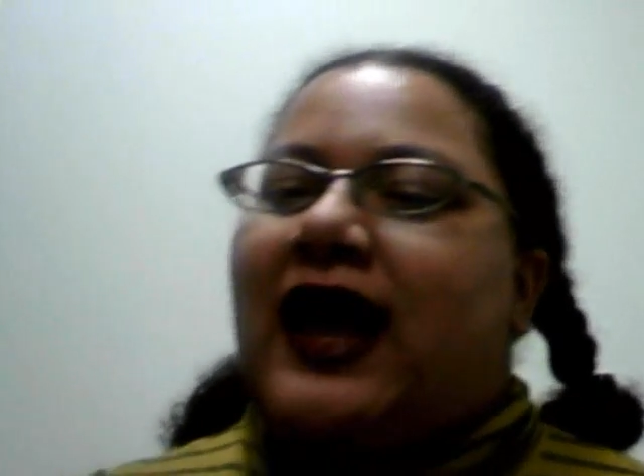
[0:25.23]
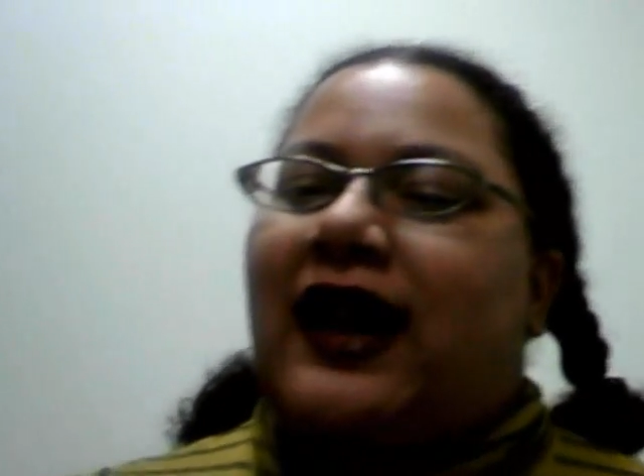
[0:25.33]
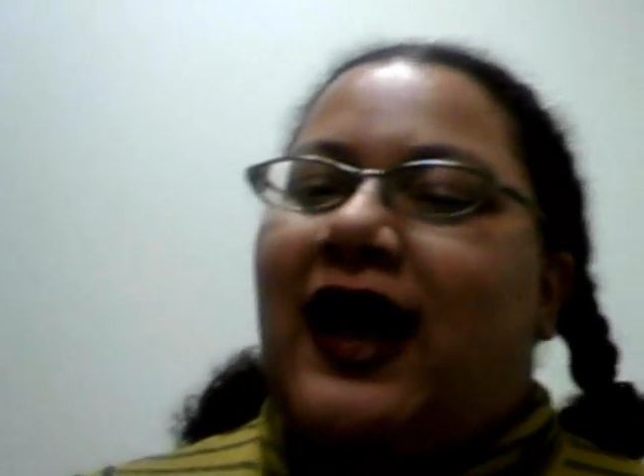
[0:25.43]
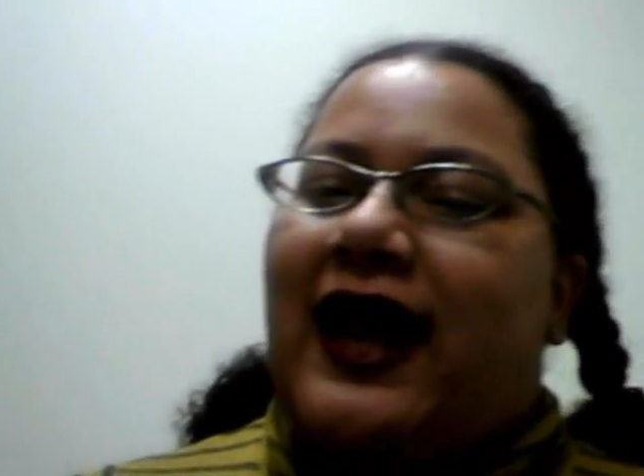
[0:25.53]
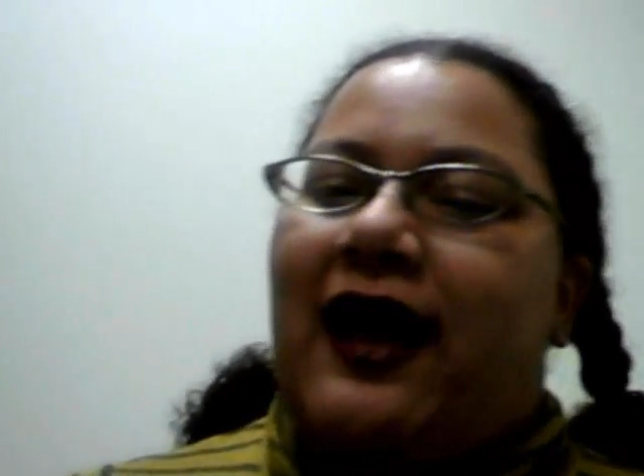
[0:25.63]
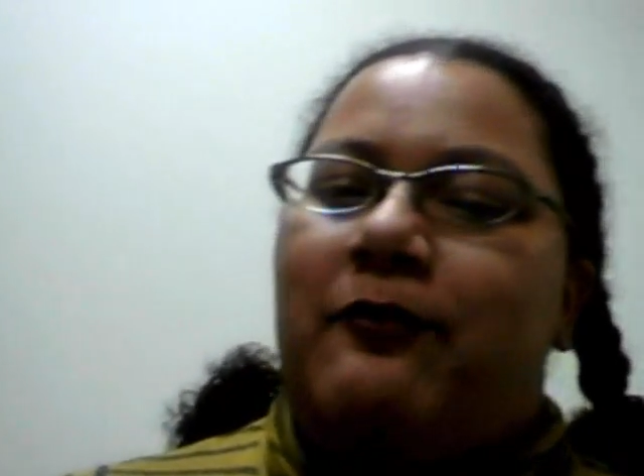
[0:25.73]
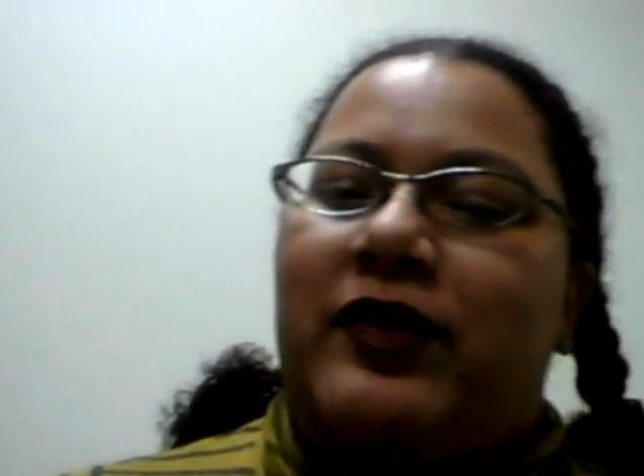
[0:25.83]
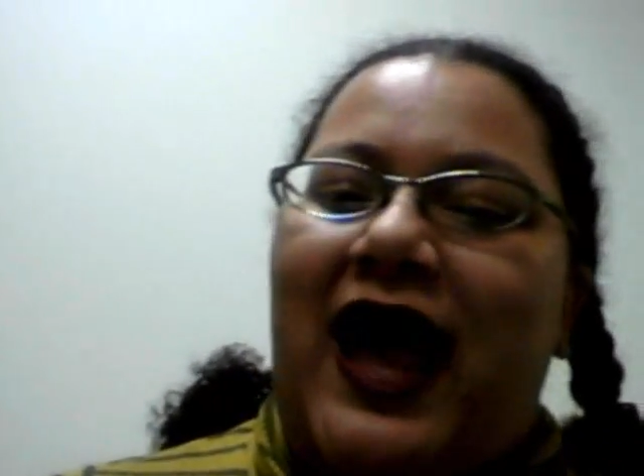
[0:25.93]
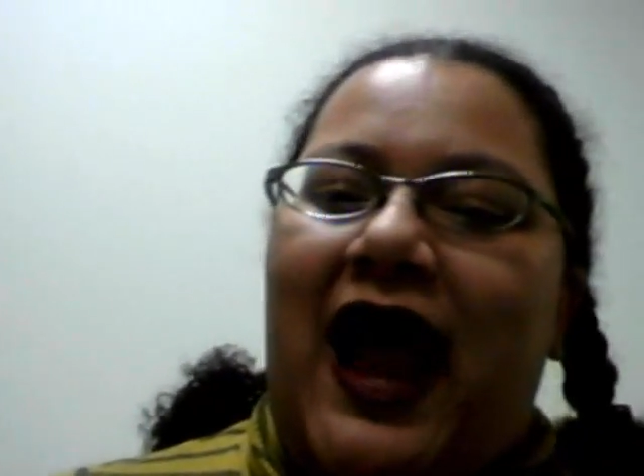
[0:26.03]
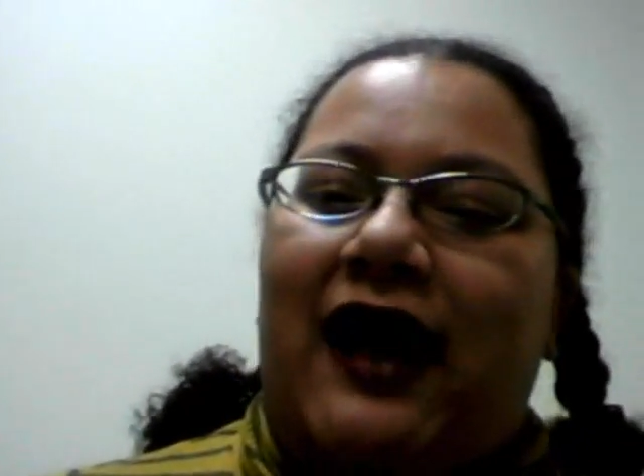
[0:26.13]
and I am
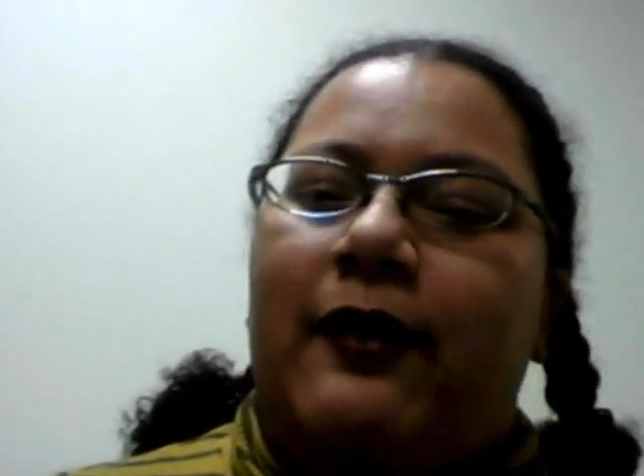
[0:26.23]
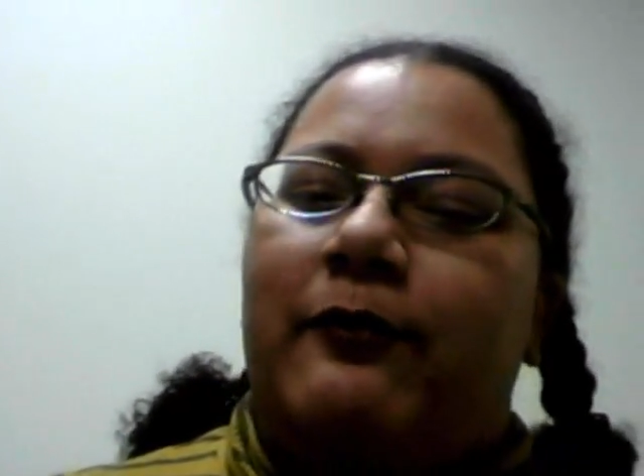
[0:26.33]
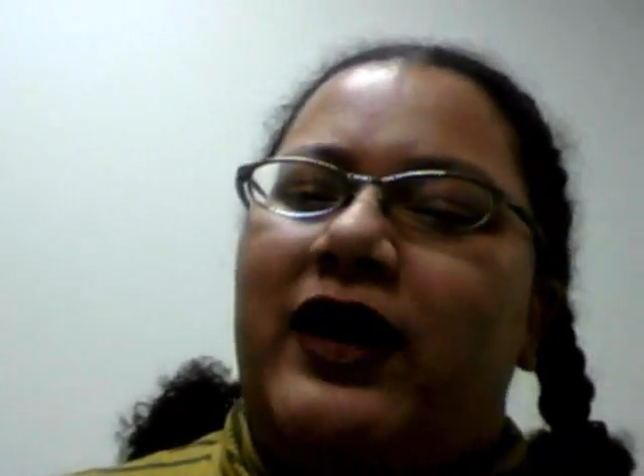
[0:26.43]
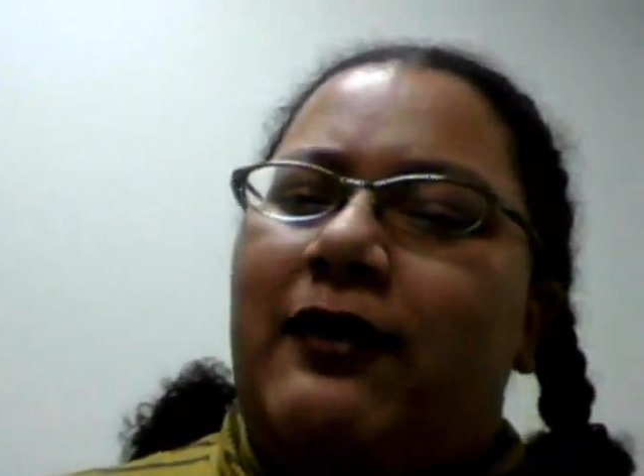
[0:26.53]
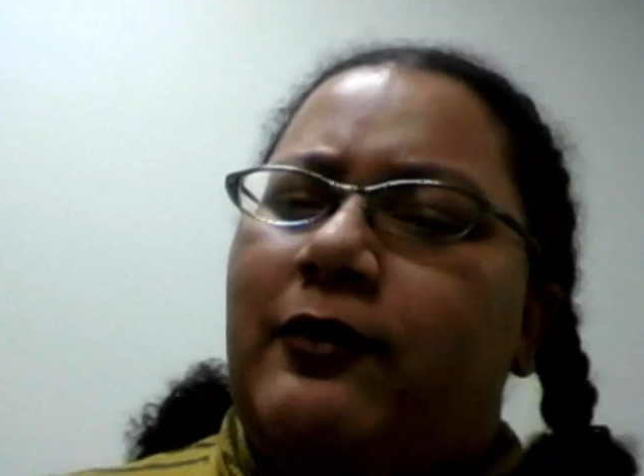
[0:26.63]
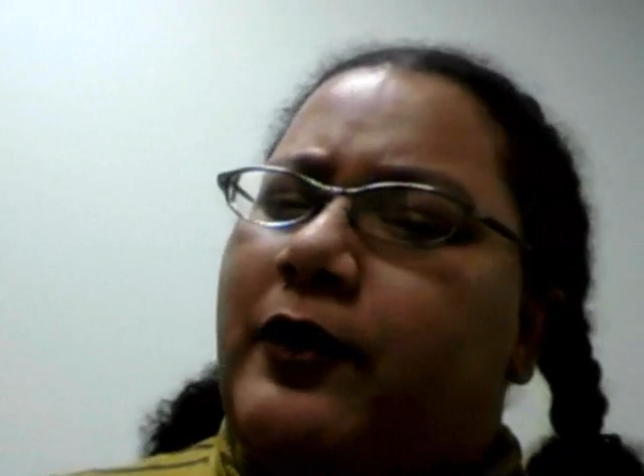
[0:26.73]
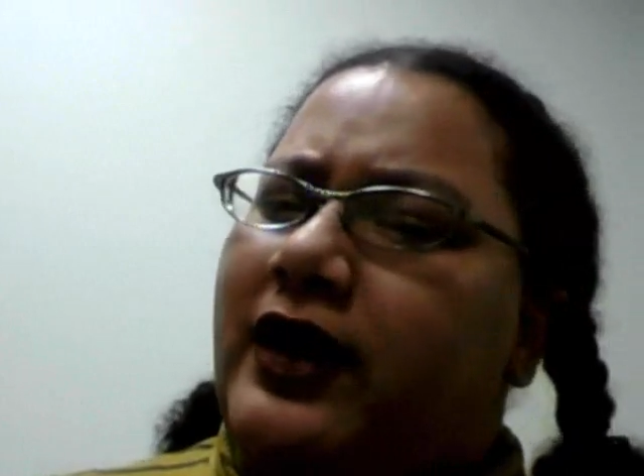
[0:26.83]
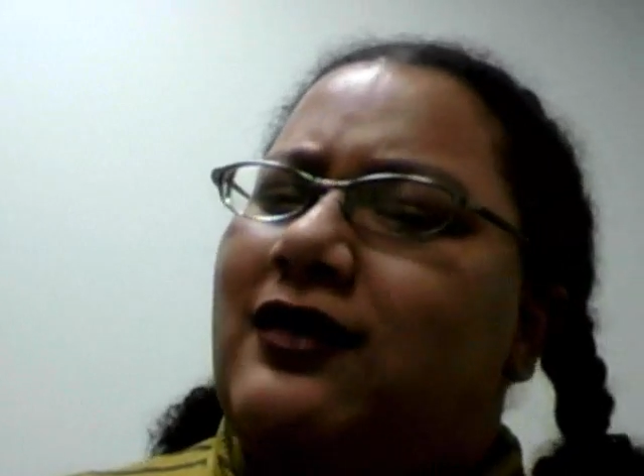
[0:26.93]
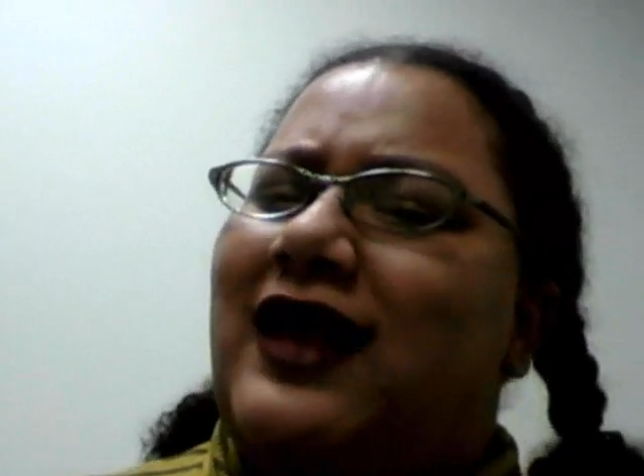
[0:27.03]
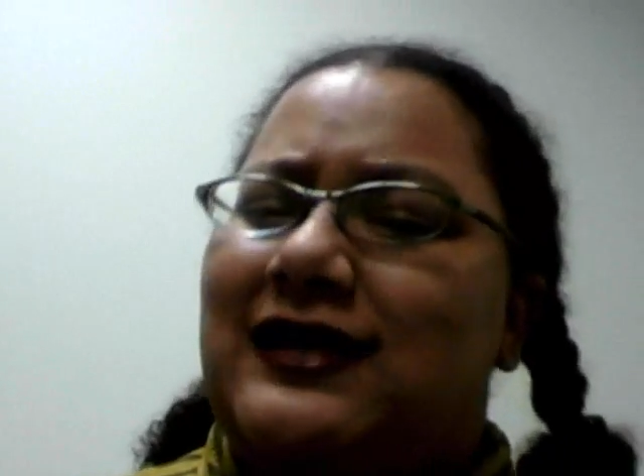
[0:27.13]
black, but I'm a
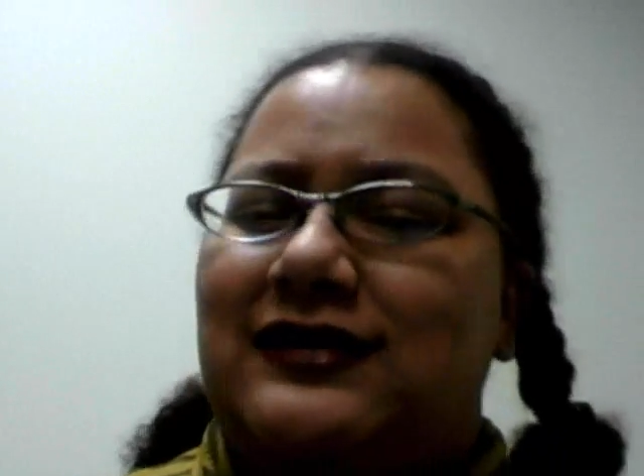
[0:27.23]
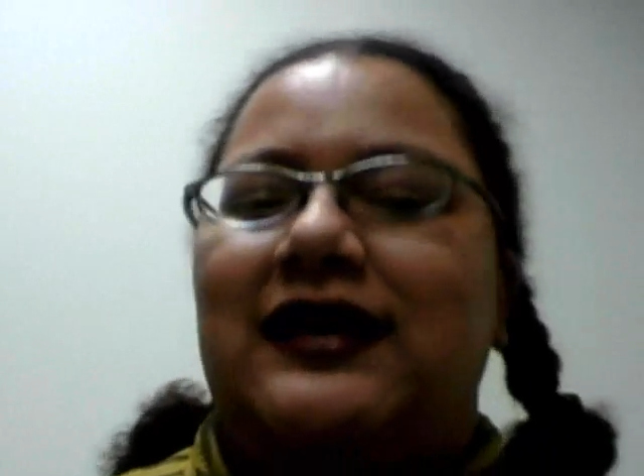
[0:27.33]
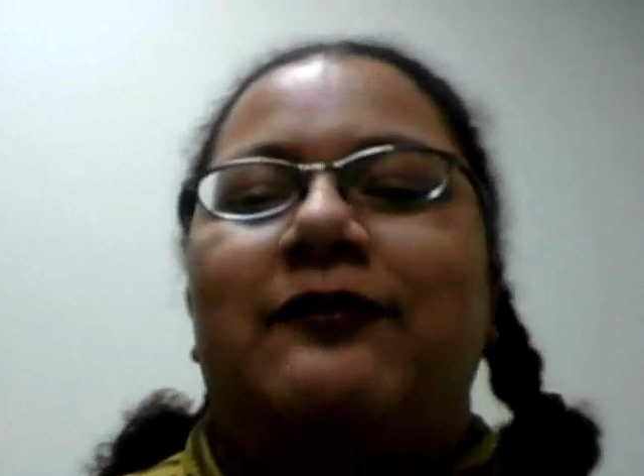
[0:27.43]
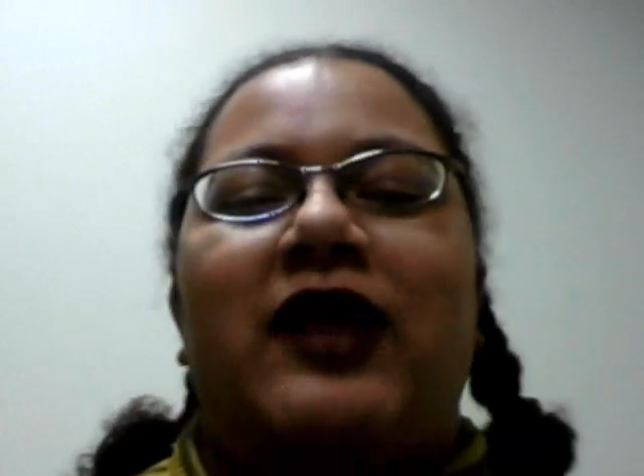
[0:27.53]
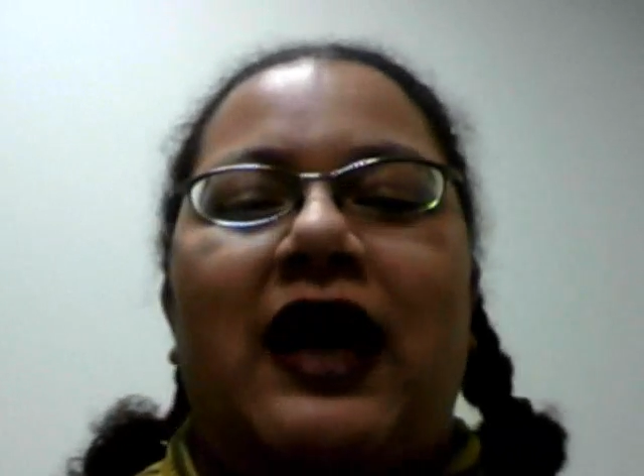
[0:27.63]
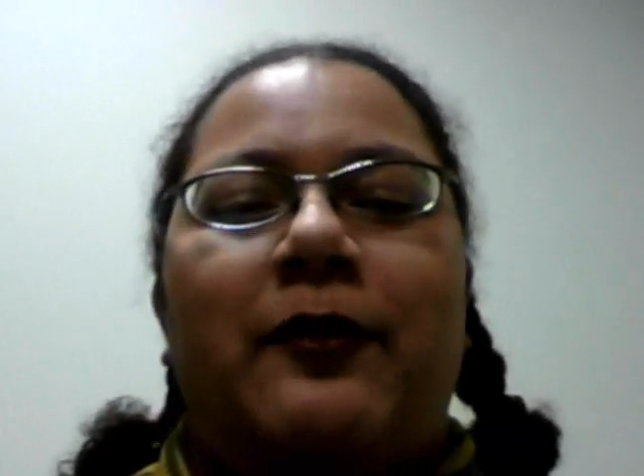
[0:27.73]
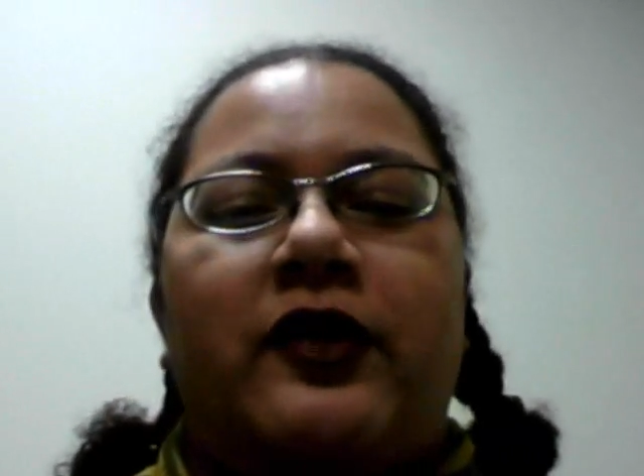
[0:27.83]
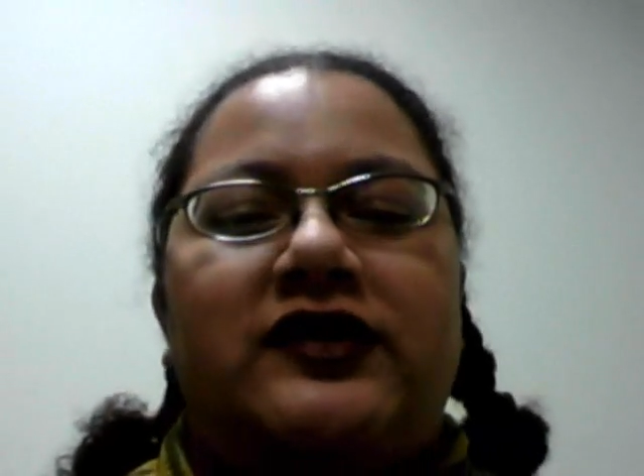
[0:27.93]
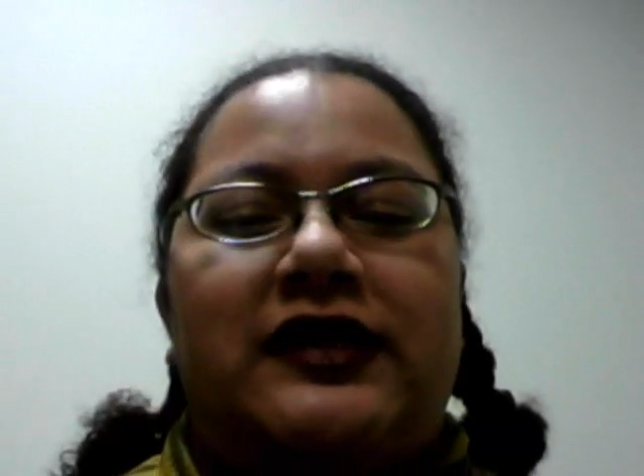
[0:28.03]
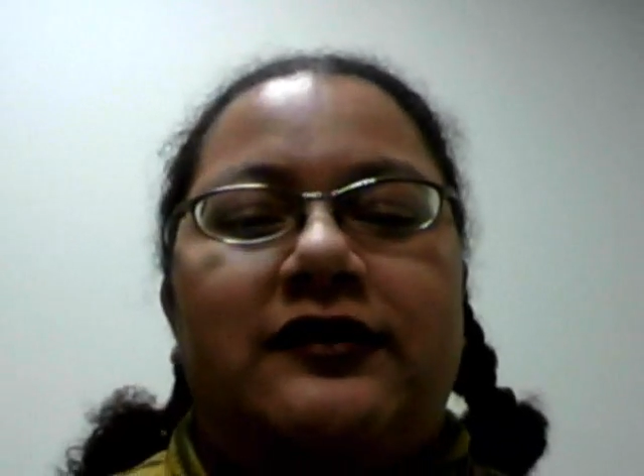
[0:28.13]
pretty light-skinned black
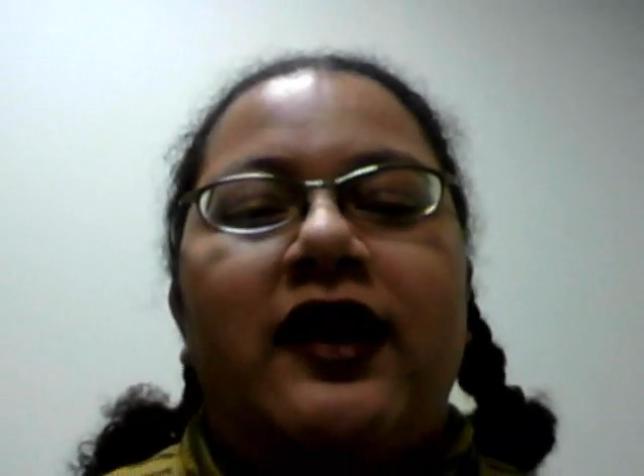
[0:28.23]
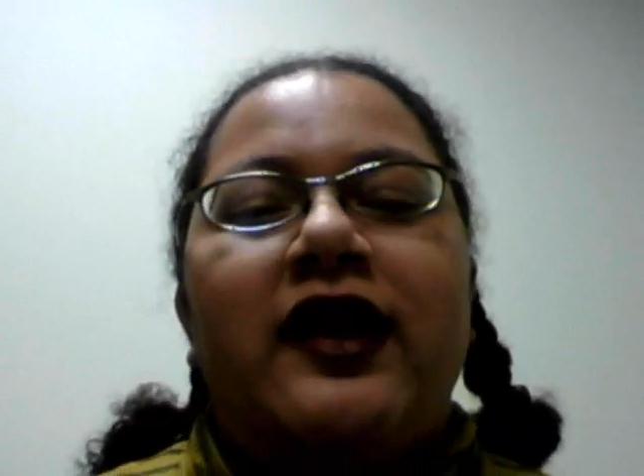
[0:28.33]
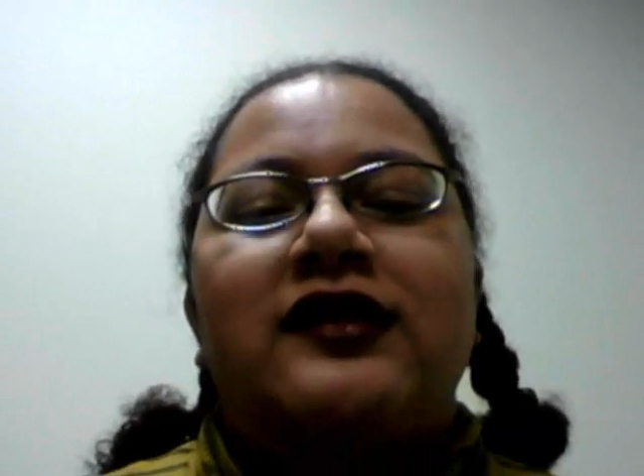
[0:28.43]
person.